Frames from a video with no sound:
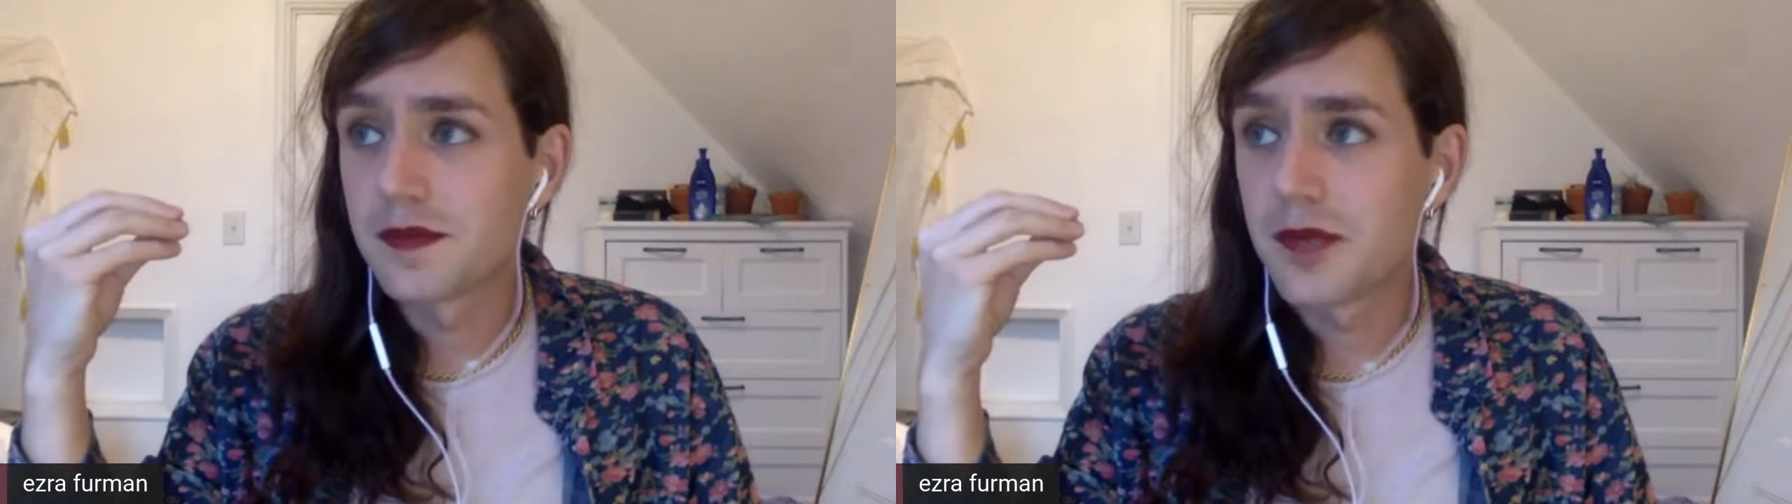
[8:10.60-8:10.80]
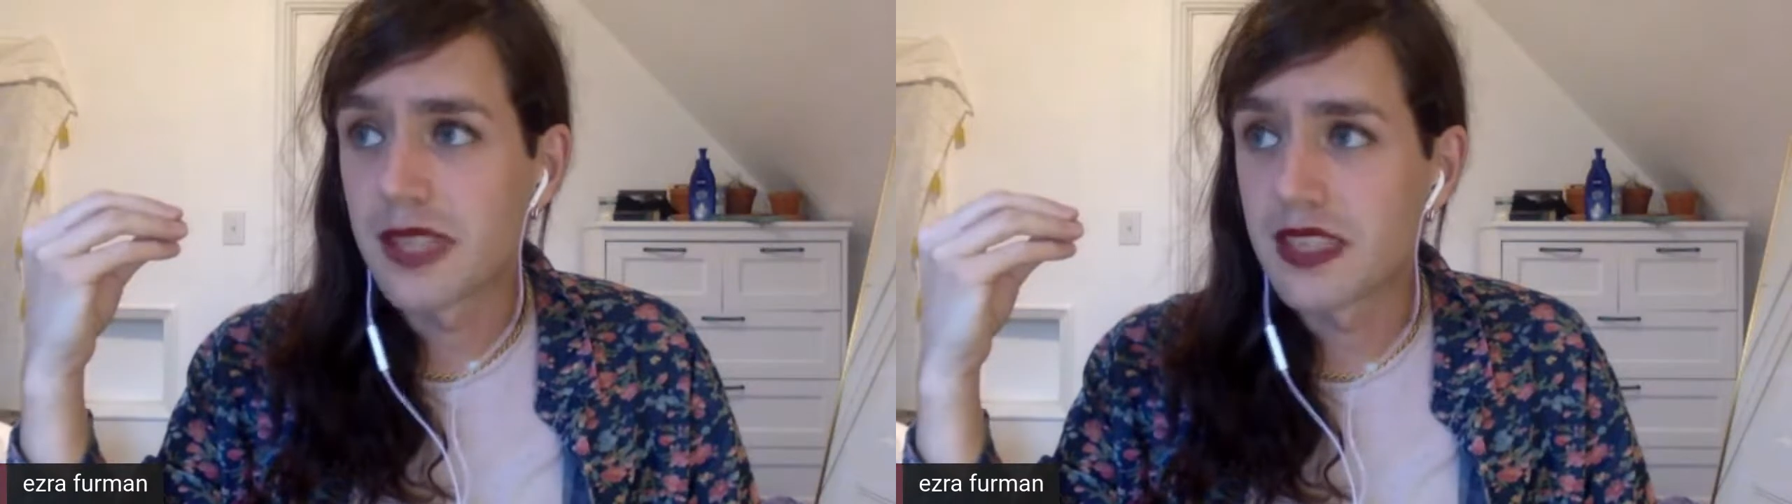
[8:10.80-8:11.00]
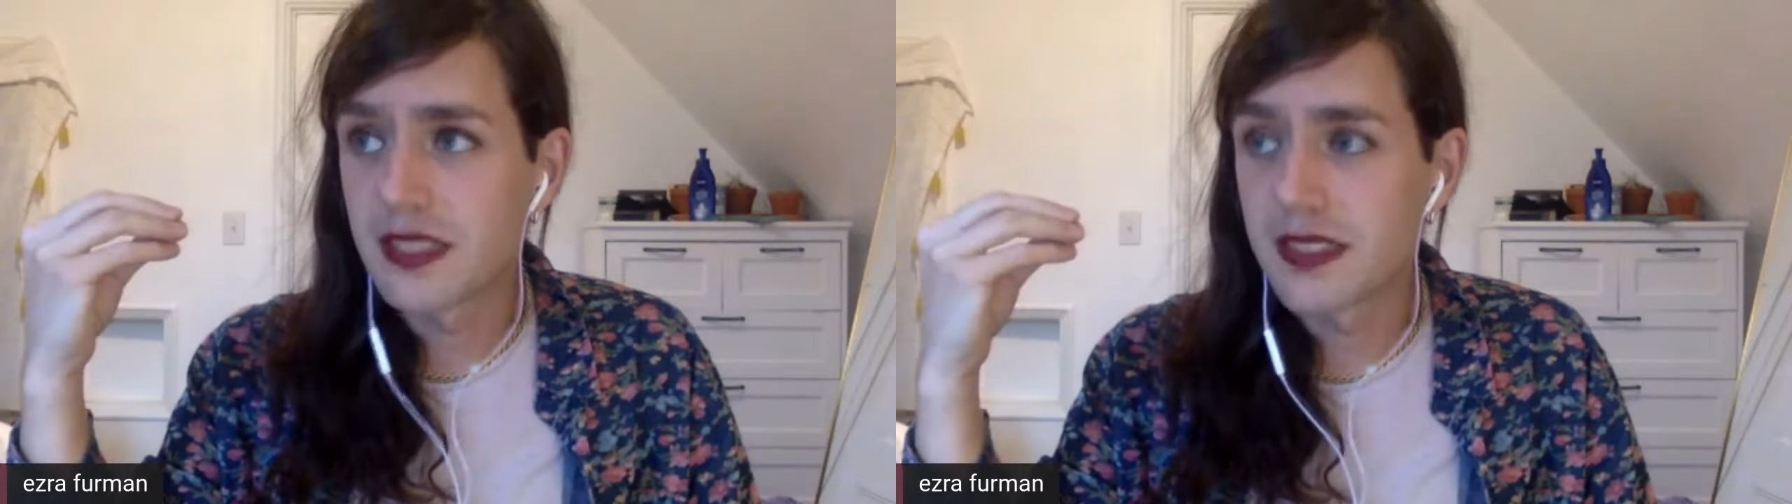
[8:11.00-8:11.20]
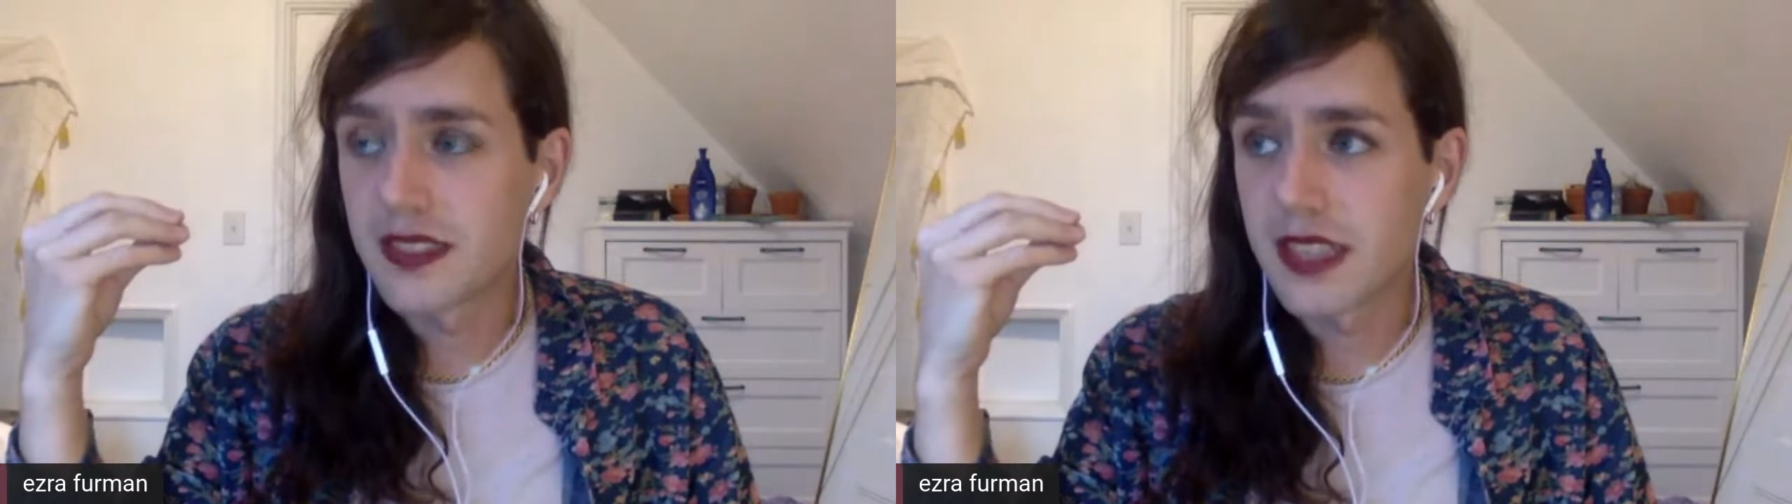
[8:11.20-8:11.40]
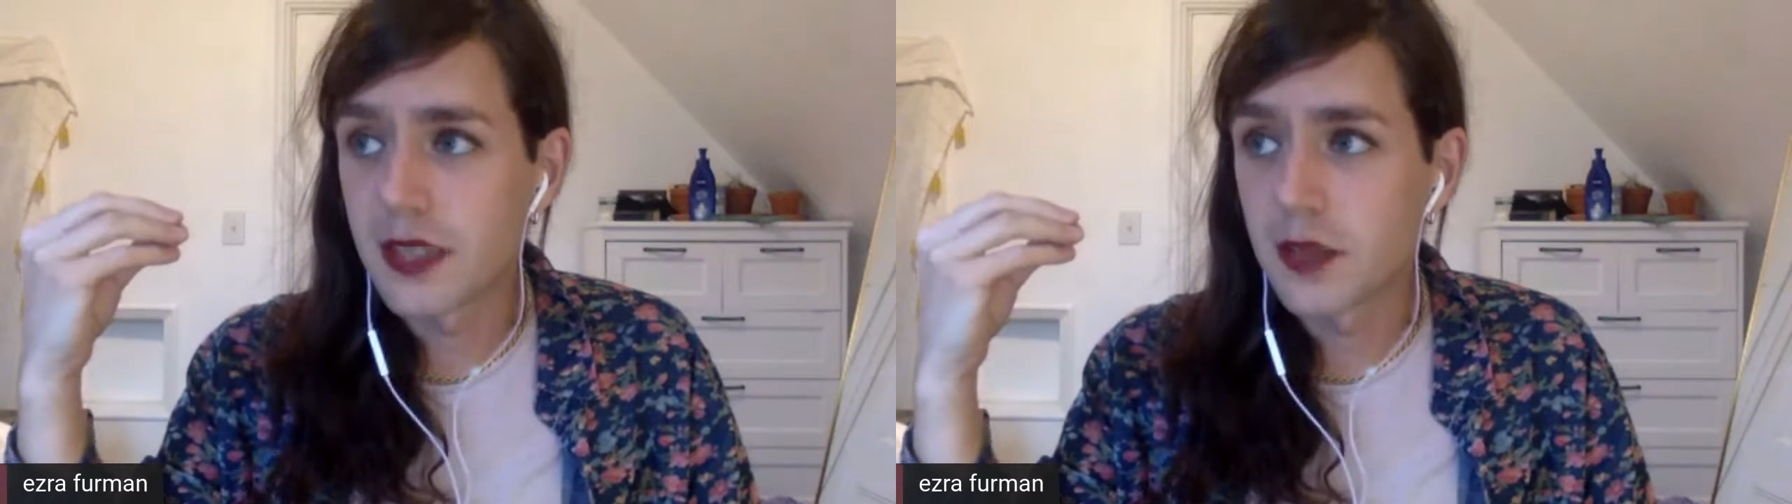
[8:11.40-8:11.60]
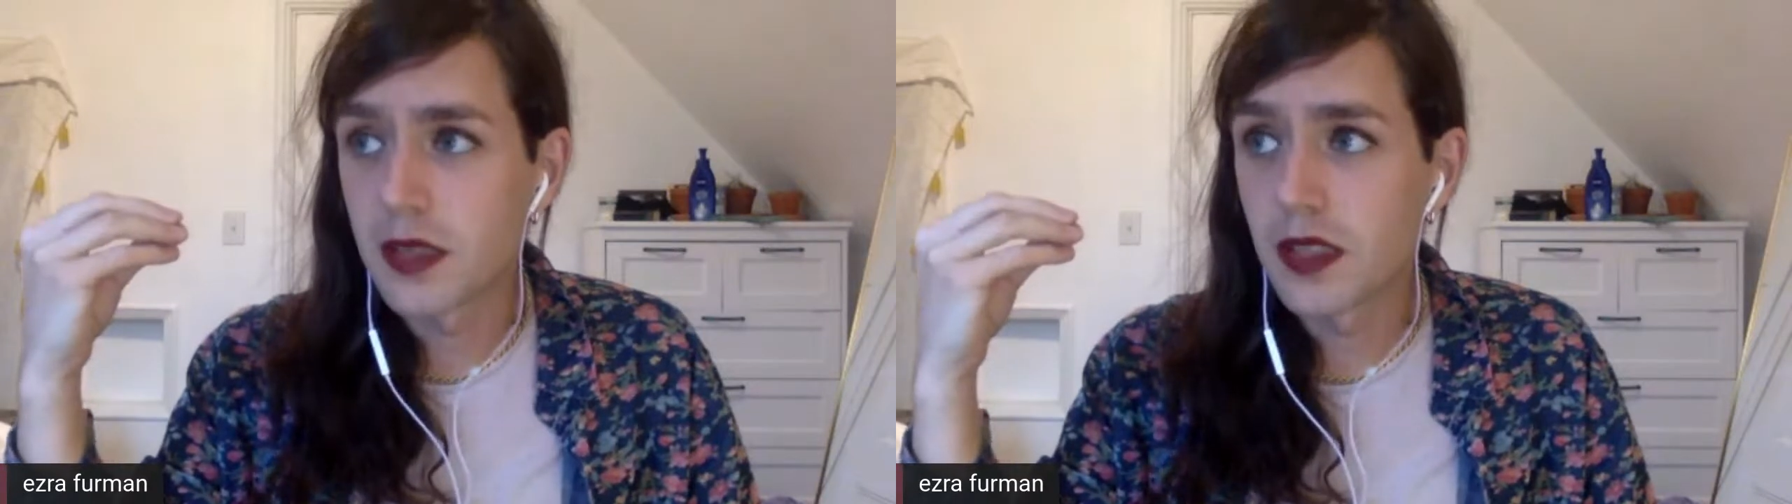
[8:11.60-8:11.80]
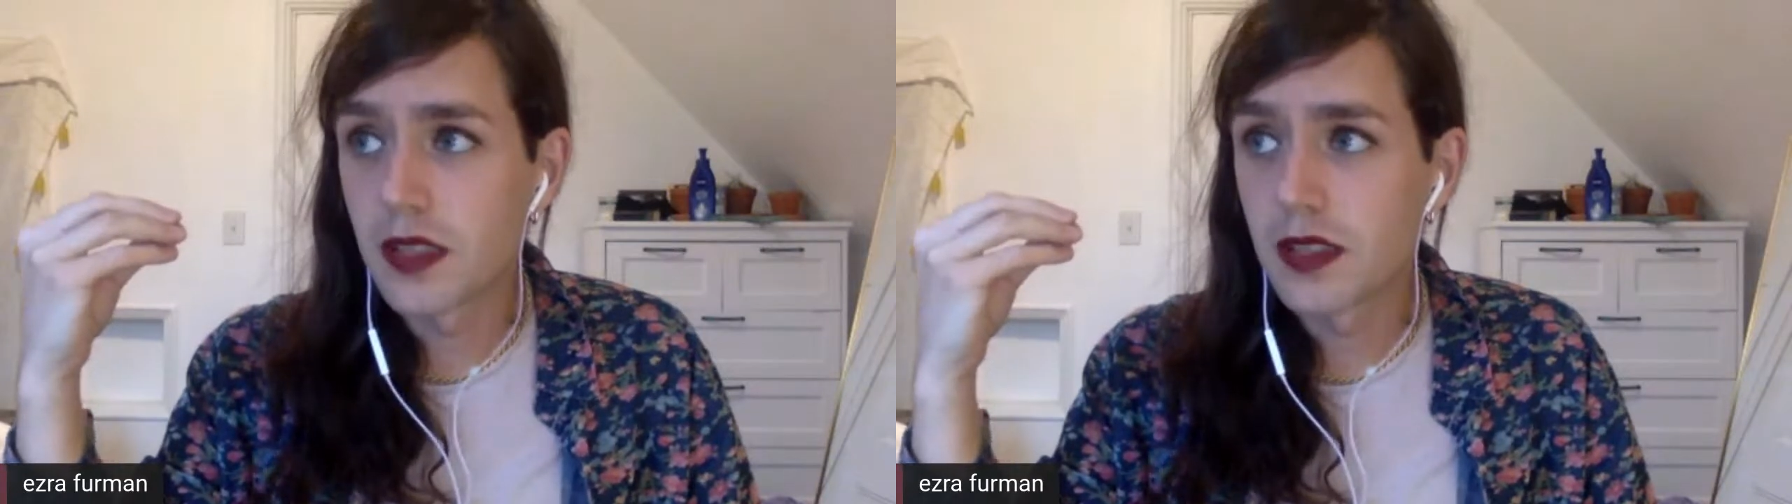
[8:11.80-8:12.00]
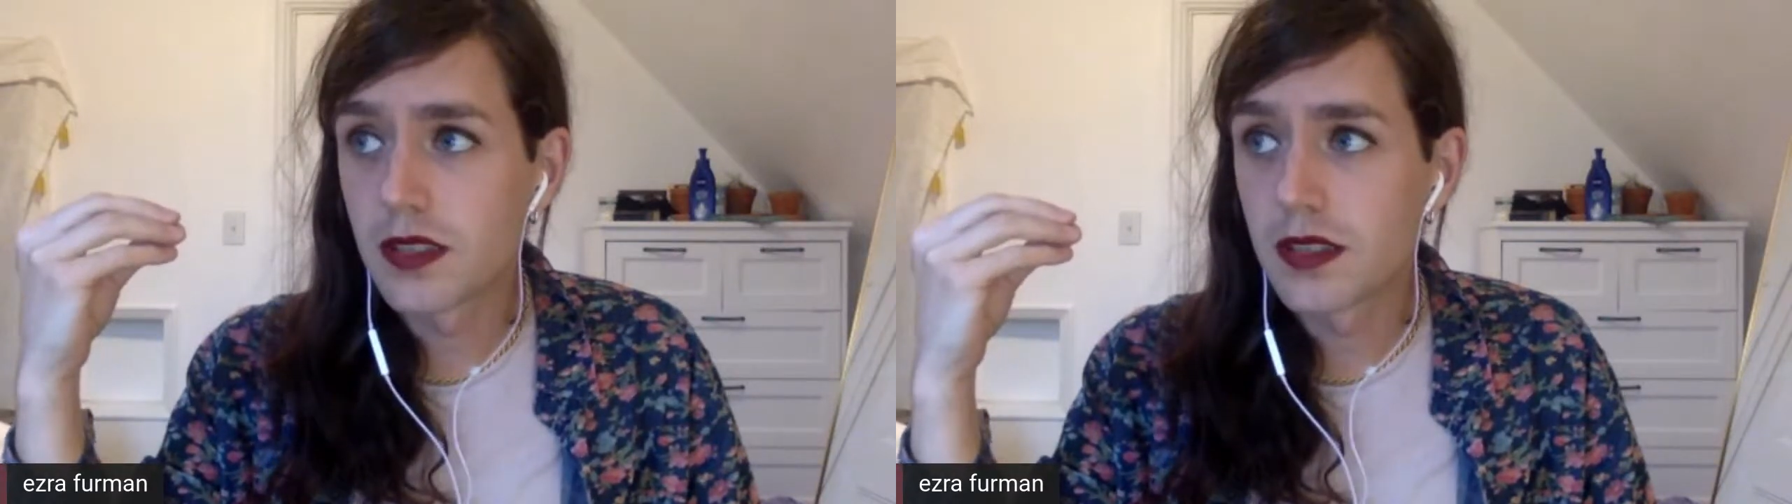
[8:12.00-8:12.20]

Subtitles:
make it sustainable,